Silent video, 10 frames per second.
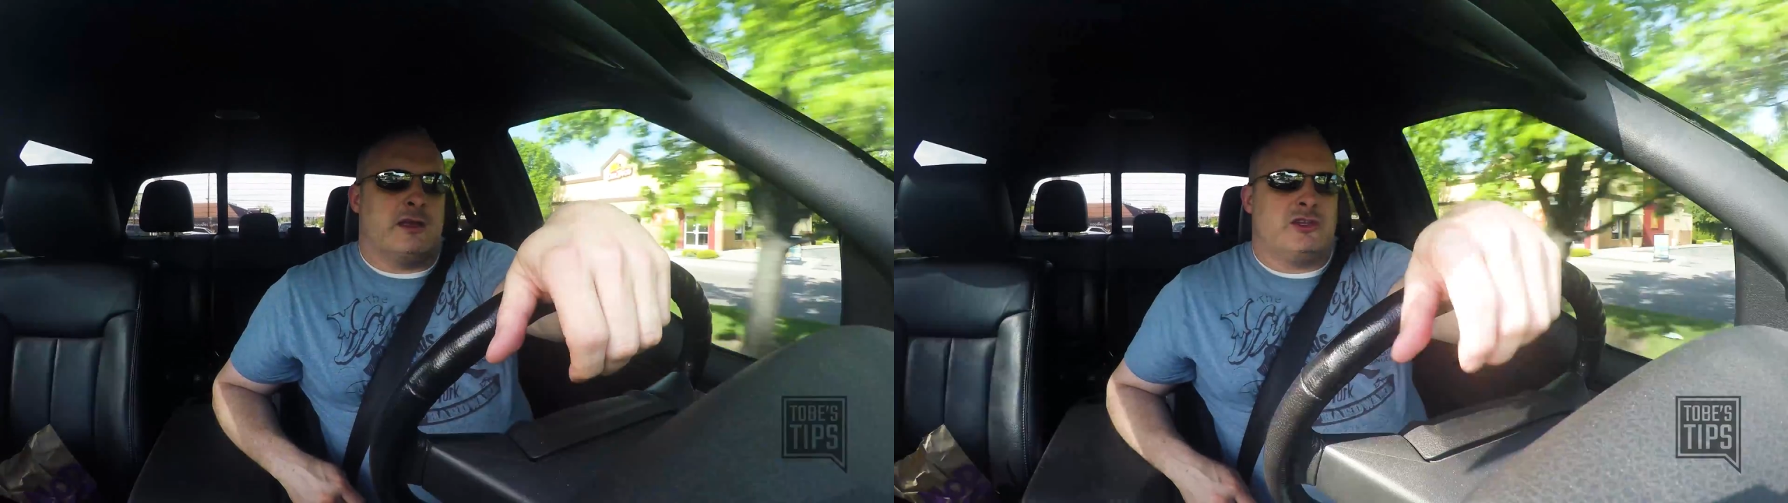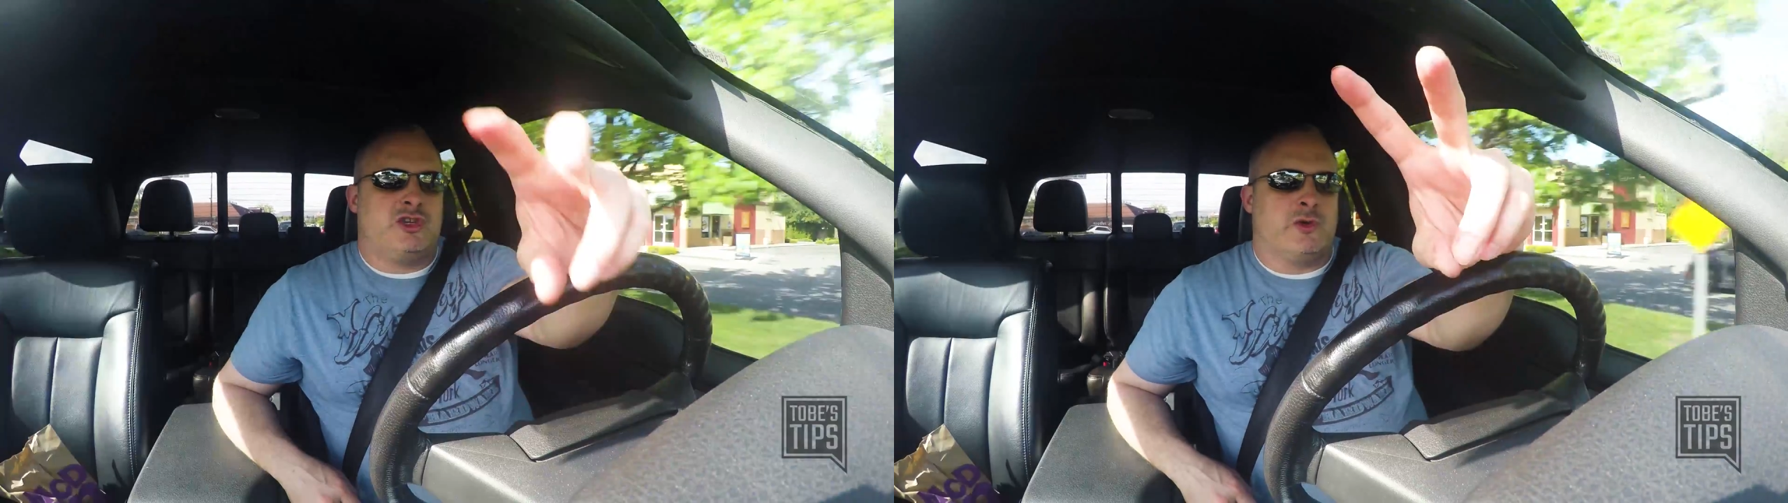
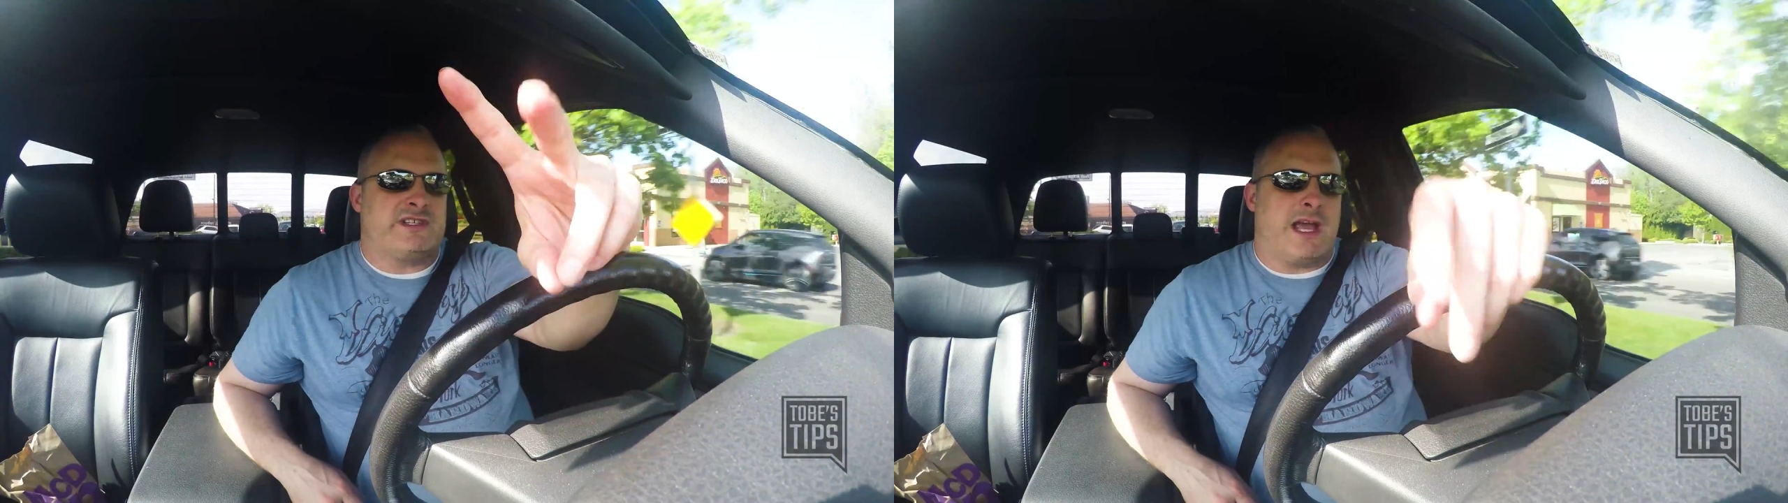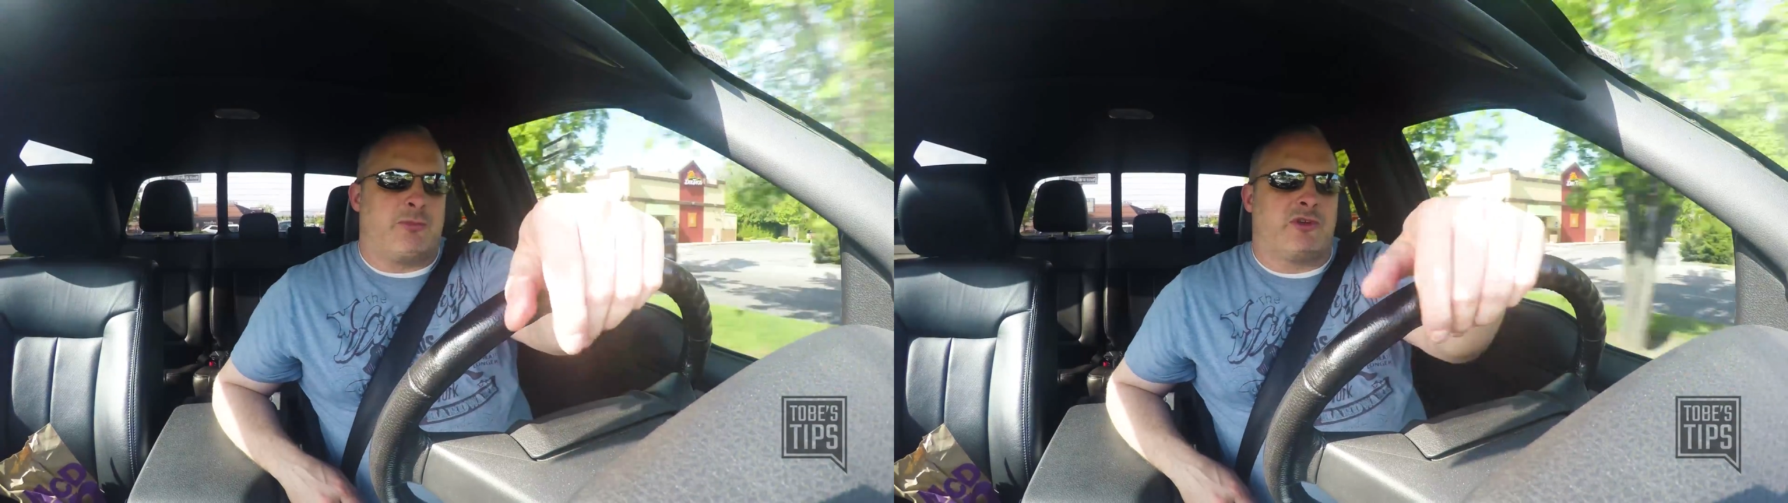two
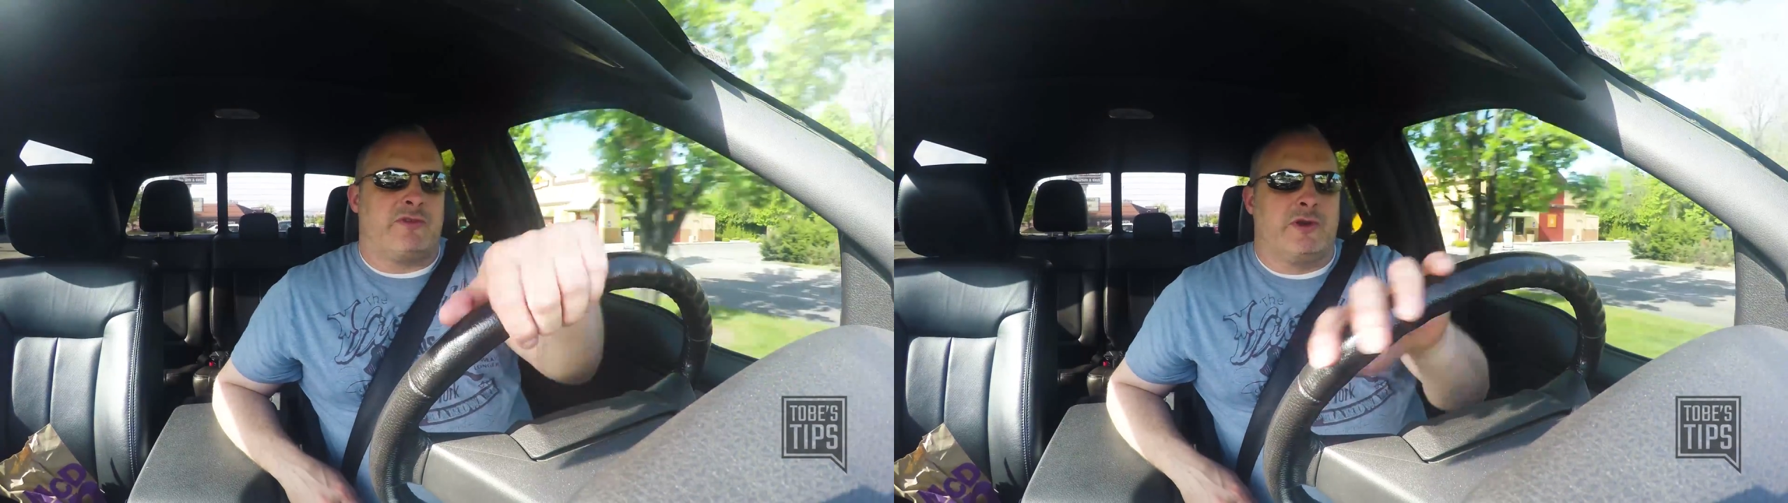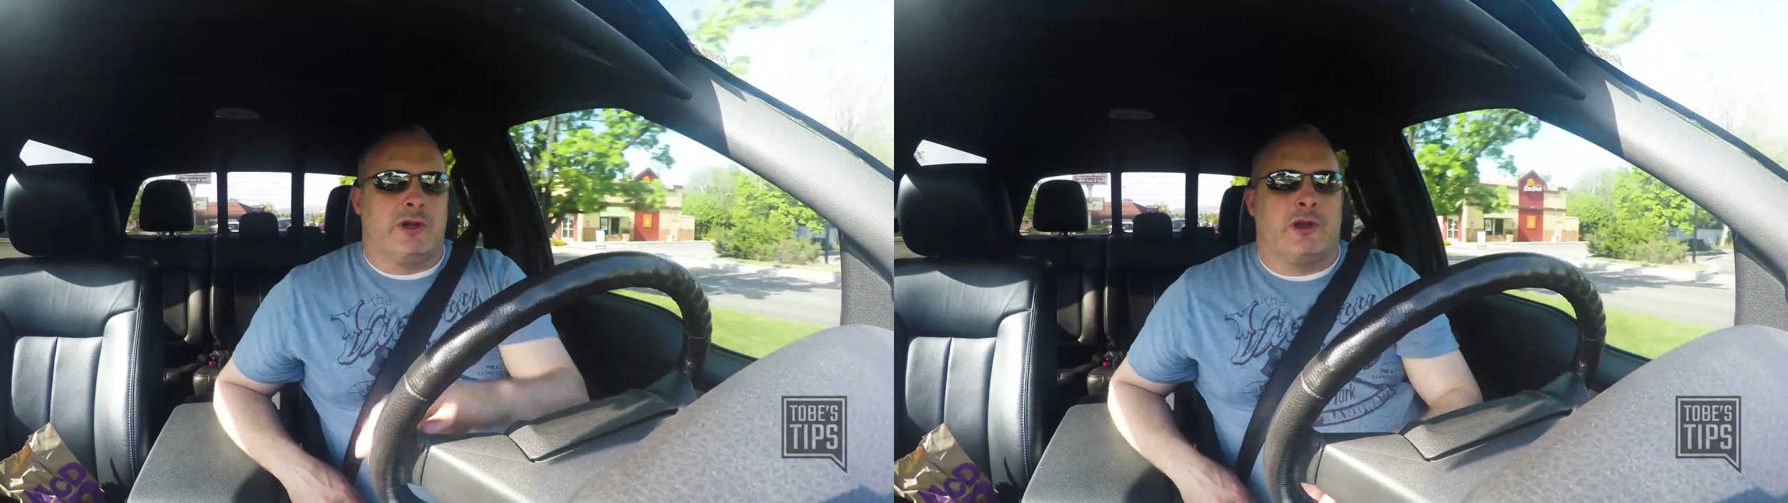examples
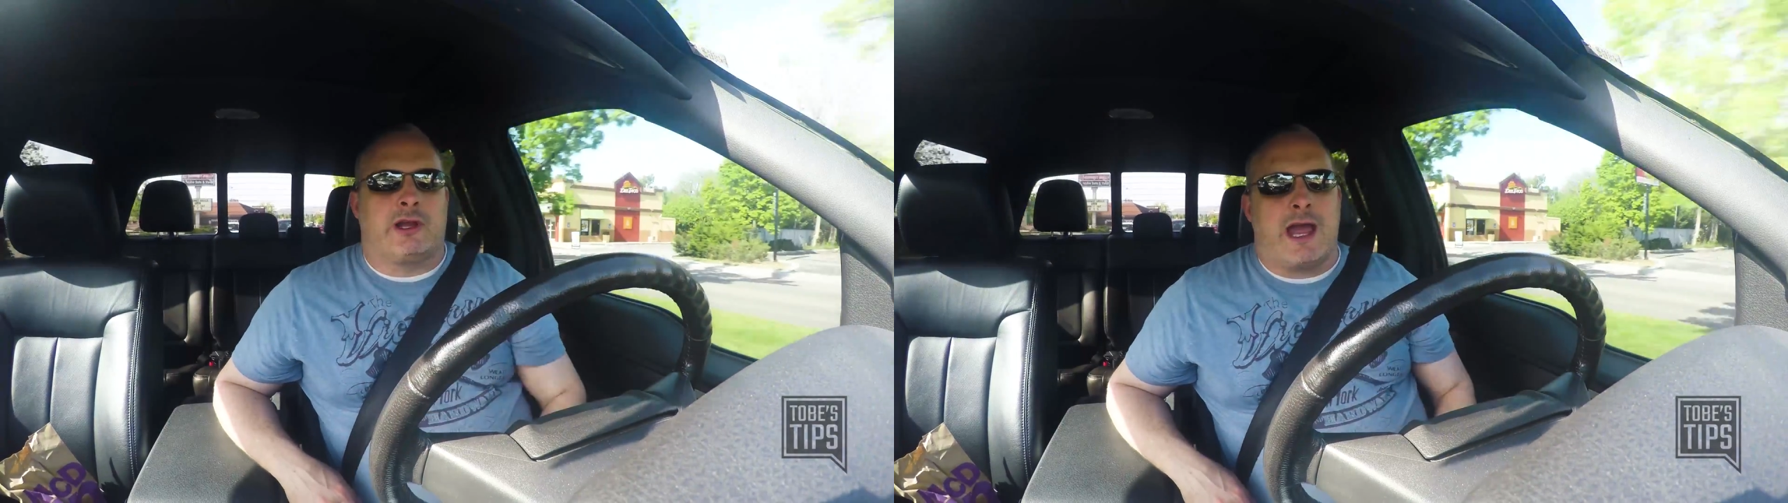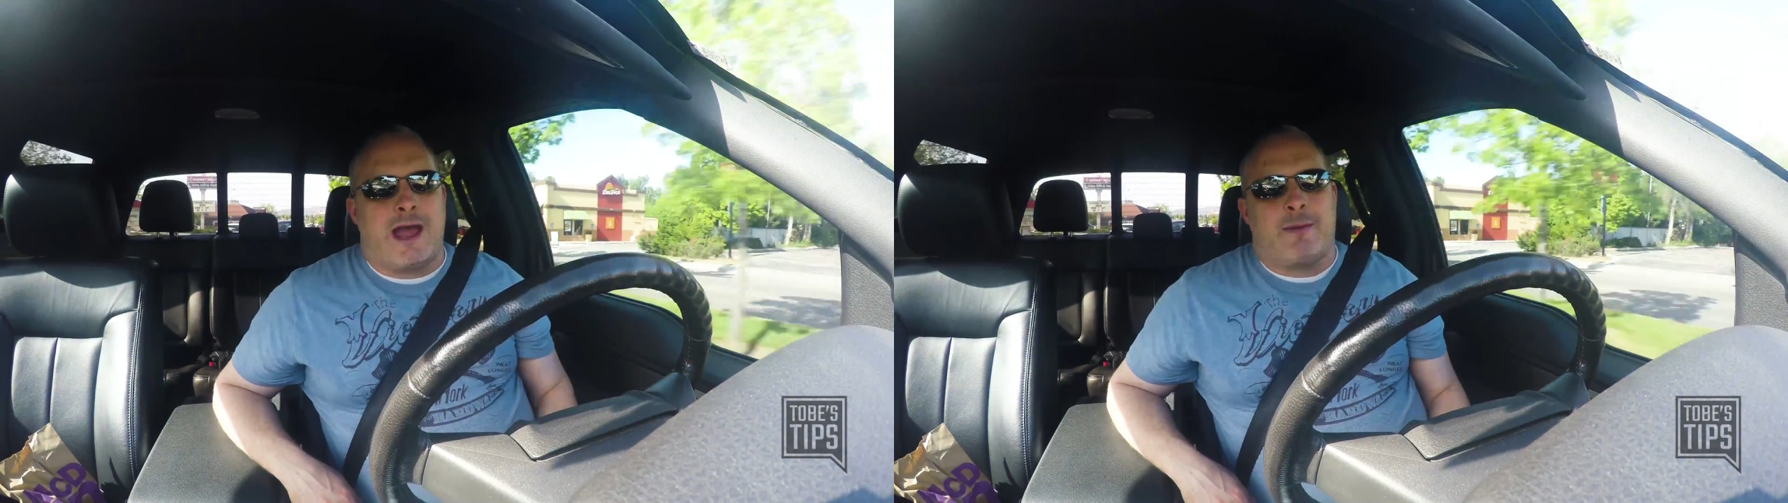of you to
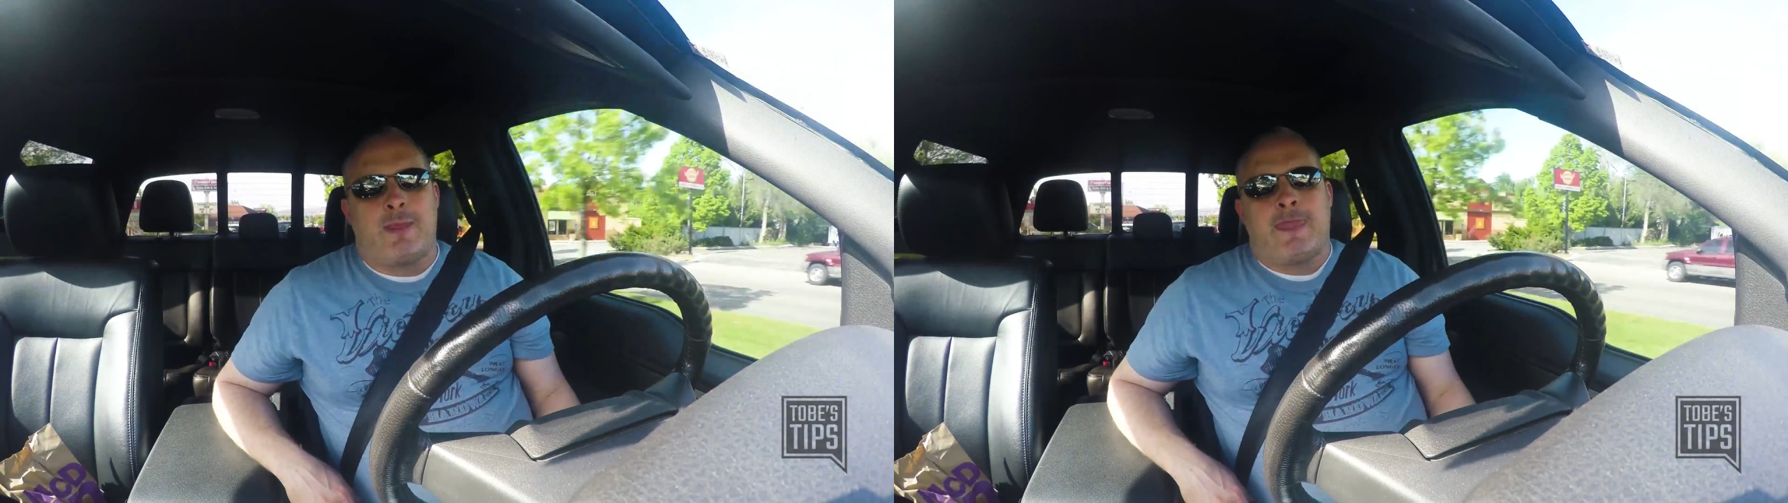look at.